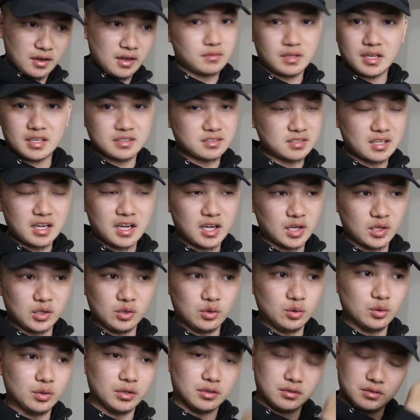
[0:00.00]
That's not how you
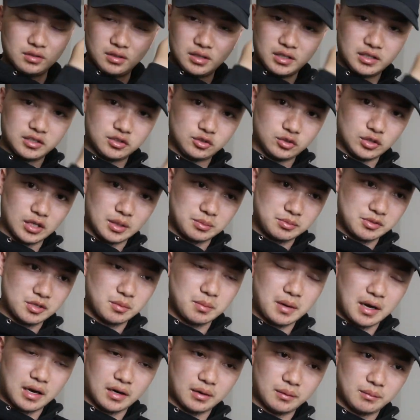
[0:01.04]
do it. You let it drop to the
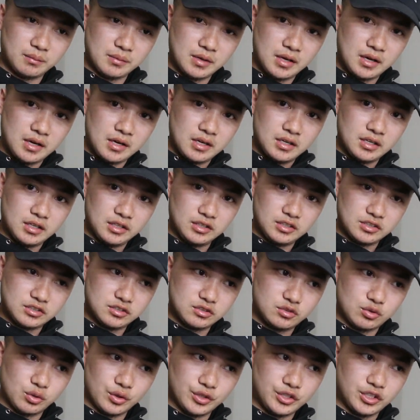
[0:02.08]
bottom, you just
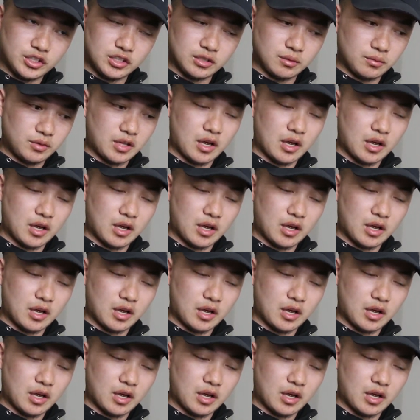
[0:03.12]
twitch it.